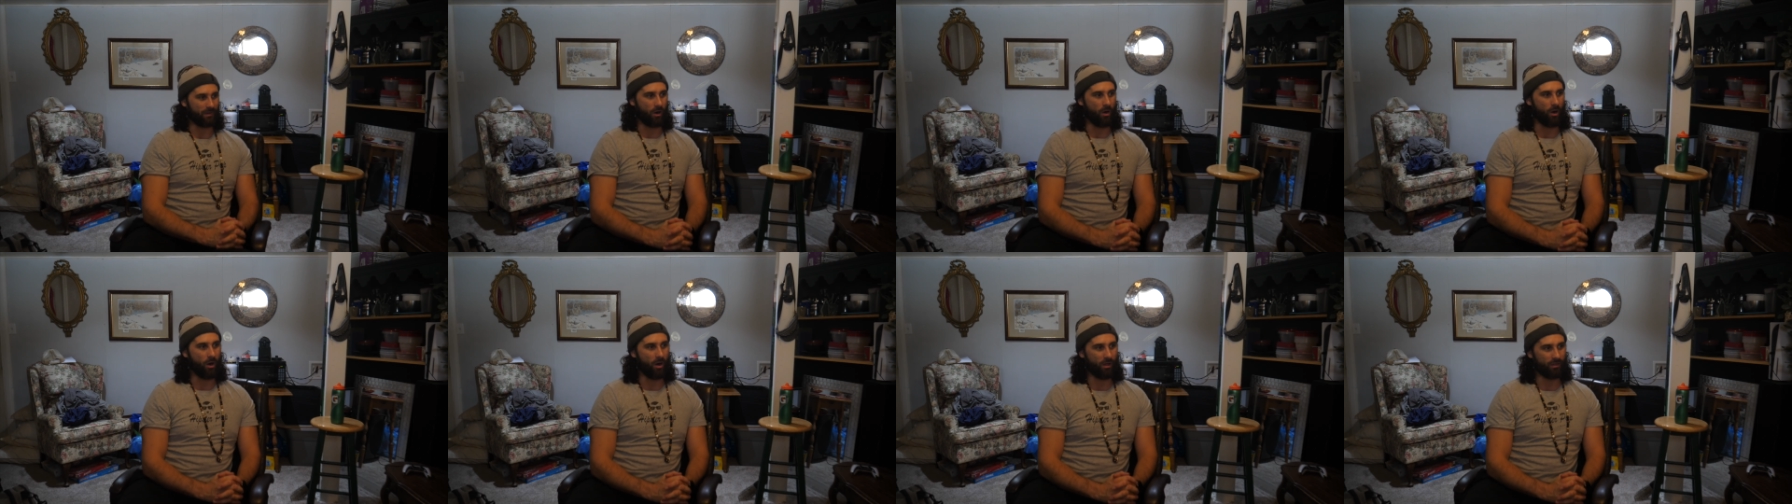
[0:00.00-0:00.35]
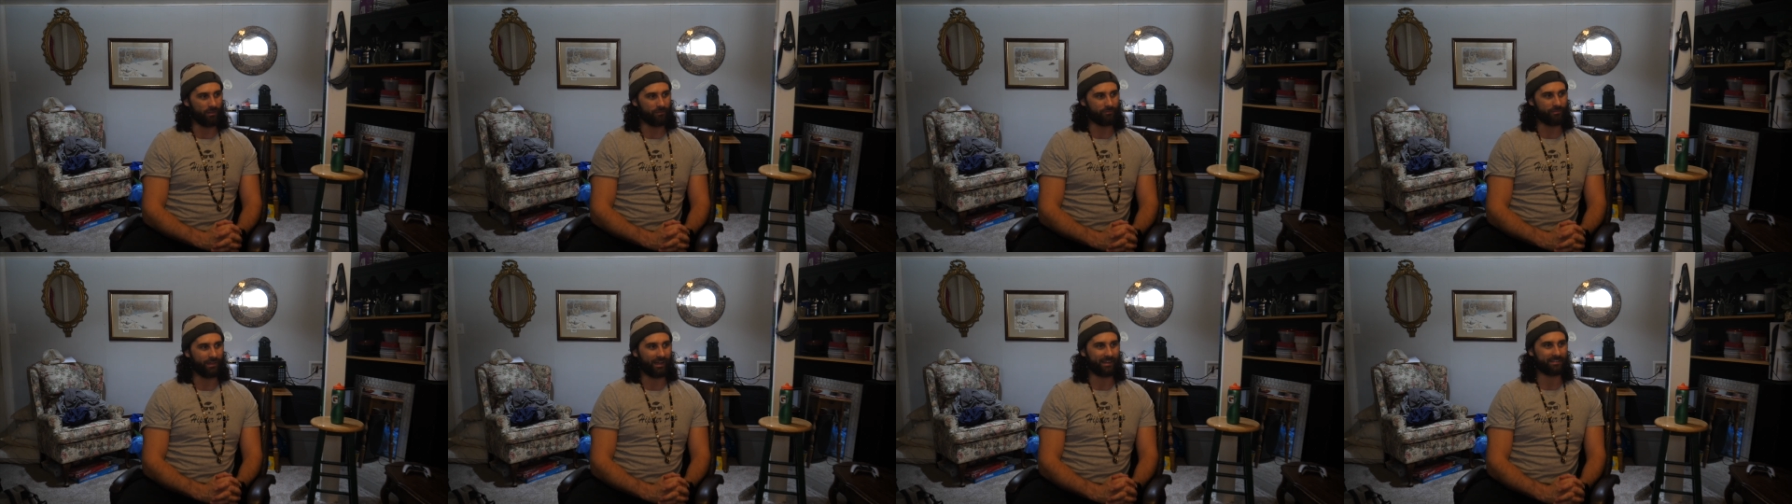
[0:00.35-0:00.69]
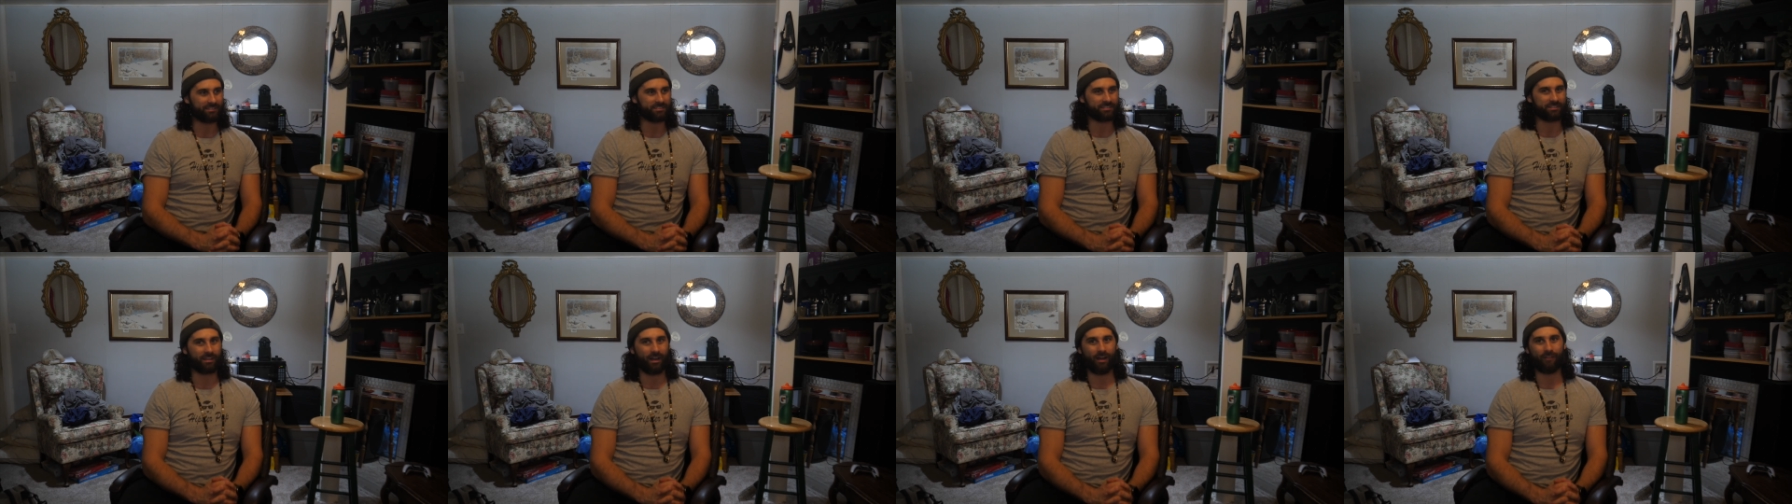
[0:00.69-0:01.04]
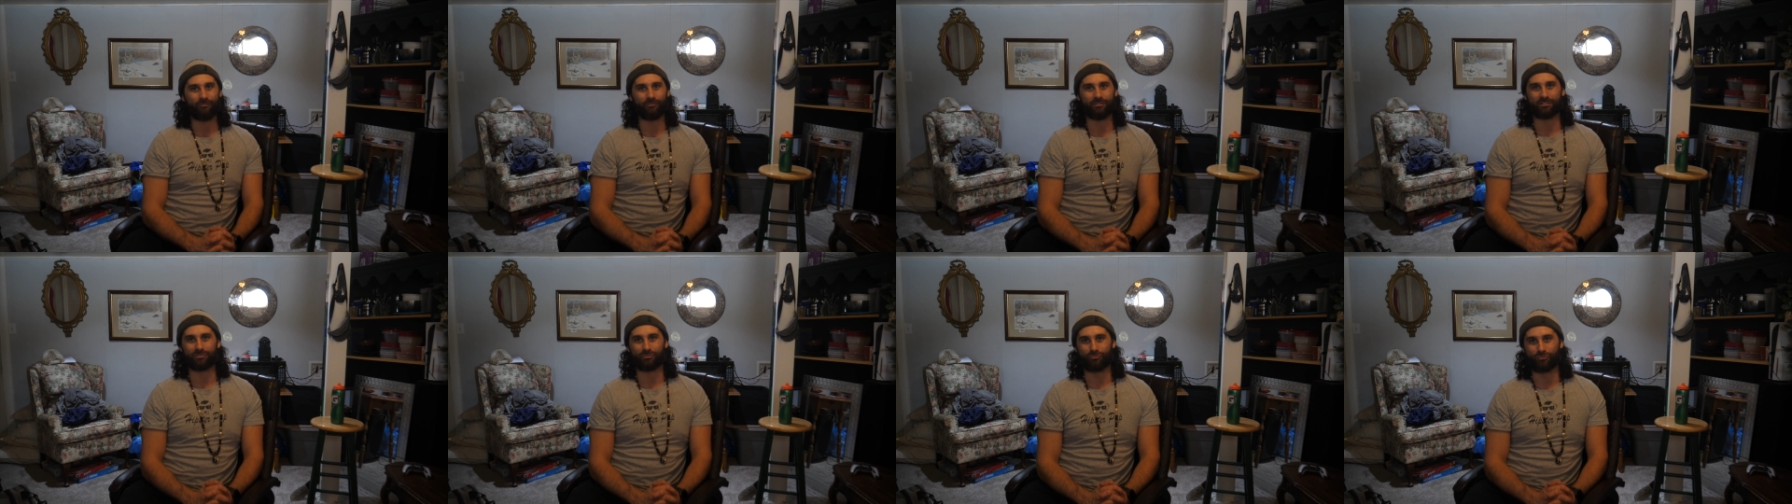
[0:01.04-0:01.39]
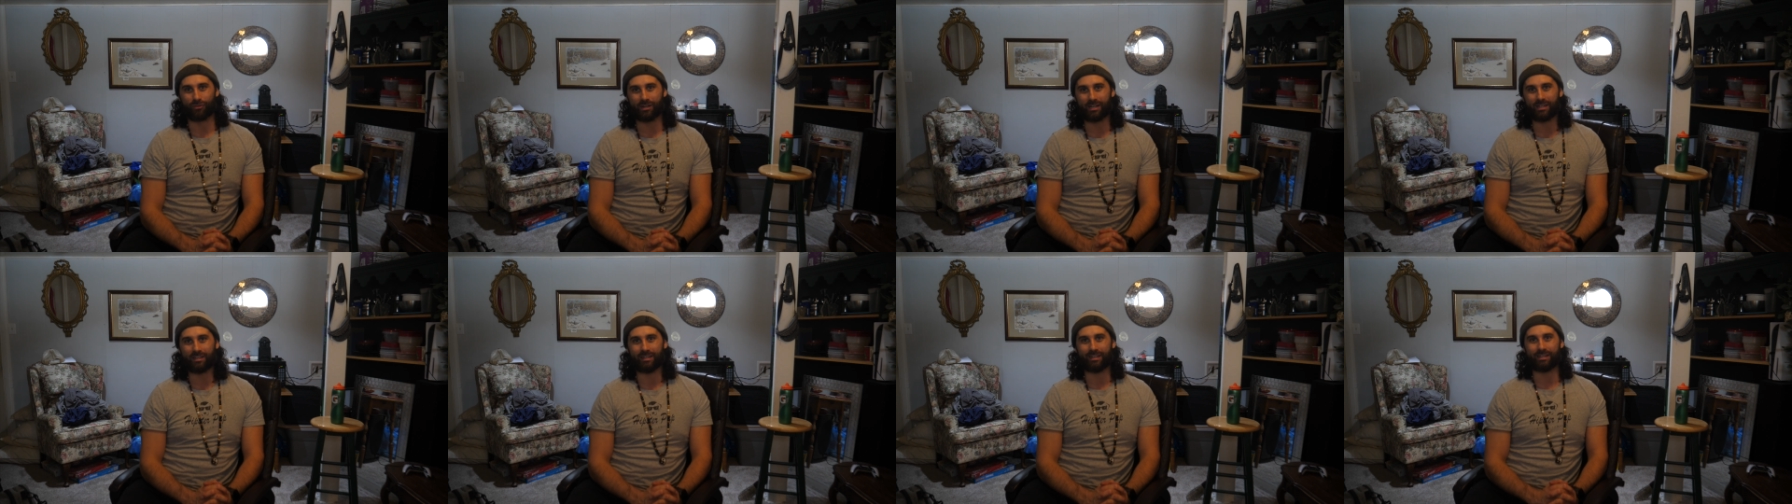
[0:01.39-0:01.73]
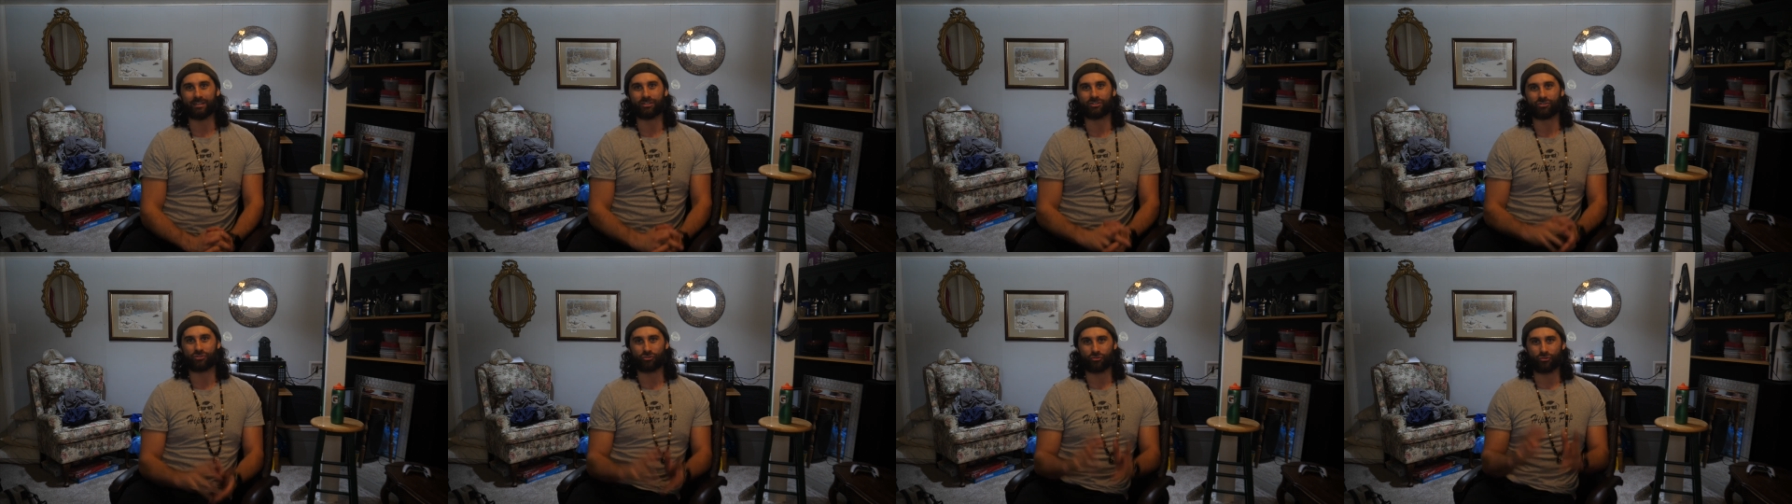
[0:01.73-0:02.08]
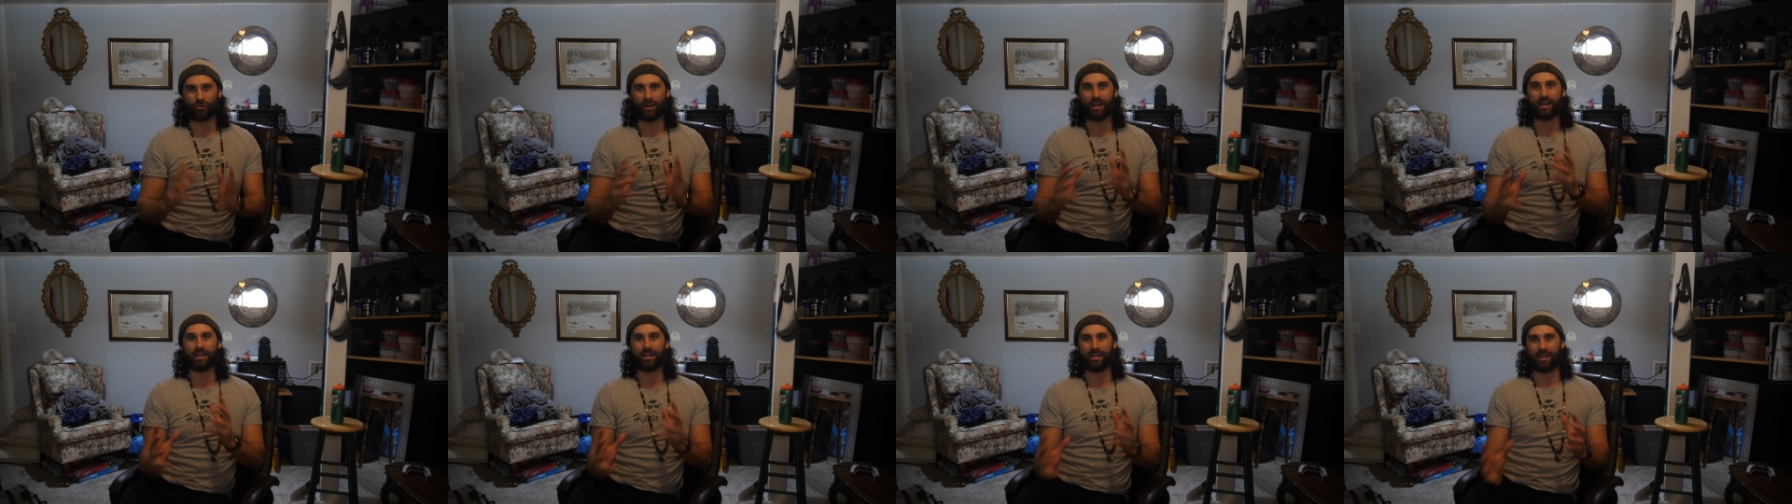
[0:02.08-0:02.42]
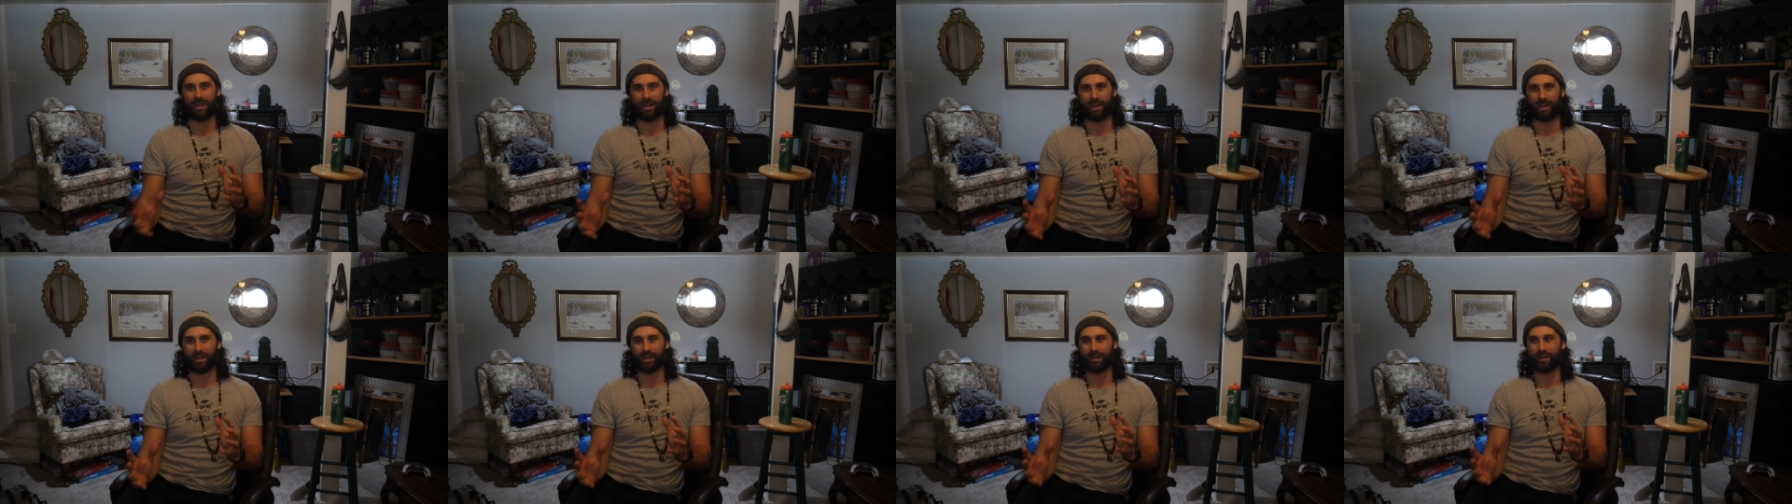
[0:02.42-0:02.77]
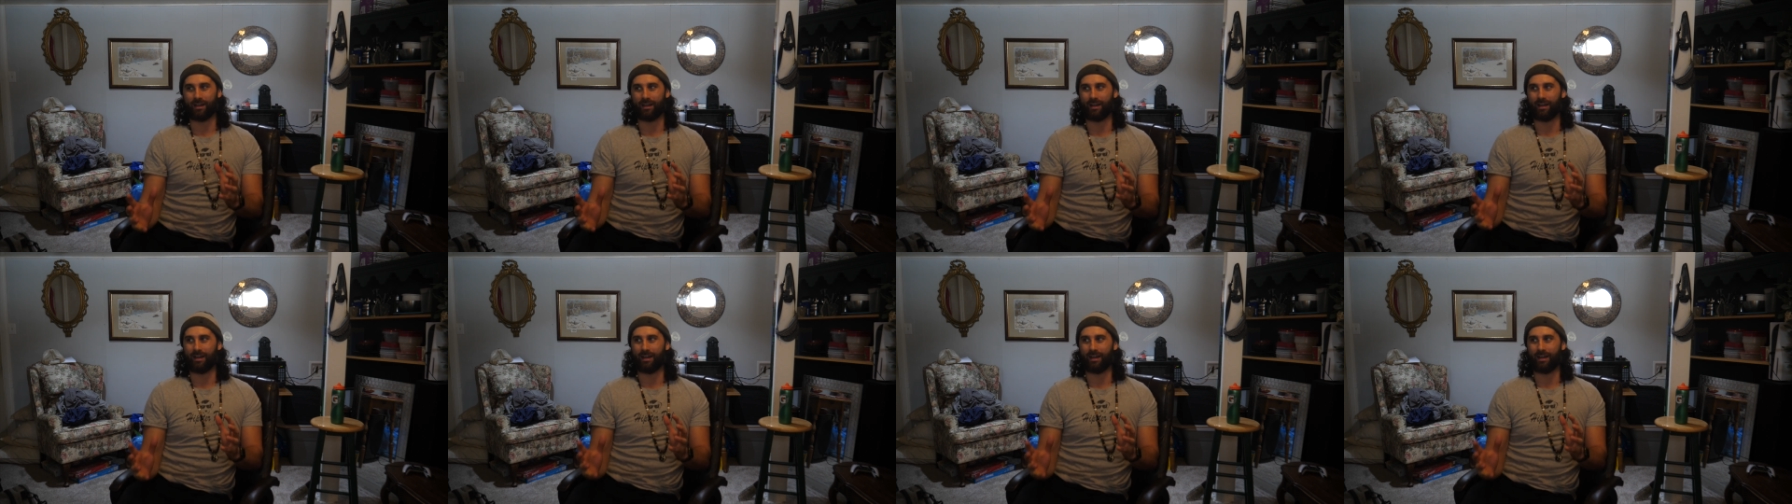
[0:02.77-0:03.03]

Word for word: all of that stuff is really draining